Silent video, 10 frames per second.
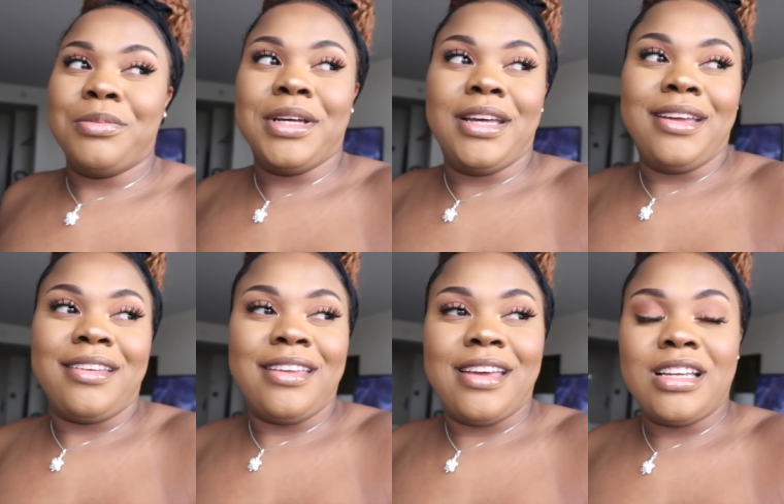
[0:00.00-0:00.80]

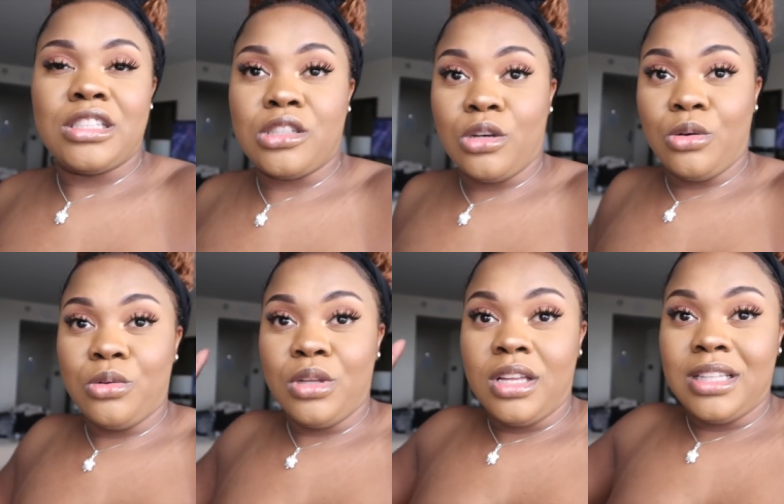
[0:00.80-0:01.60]
but yeah
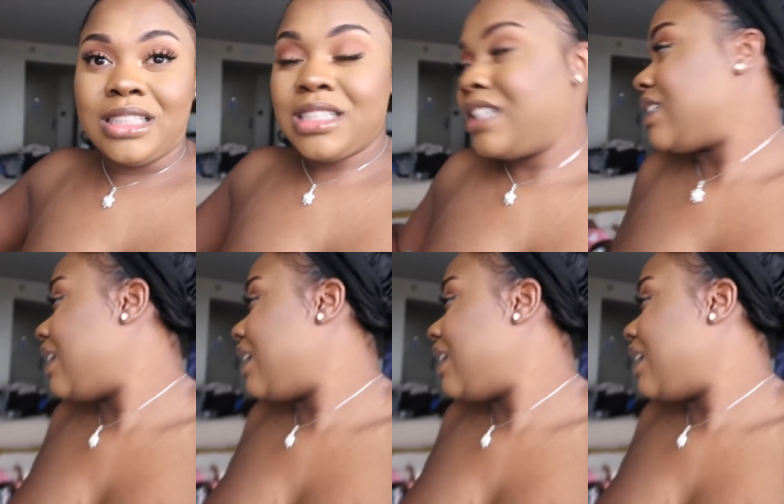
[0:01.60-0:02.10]
so let's get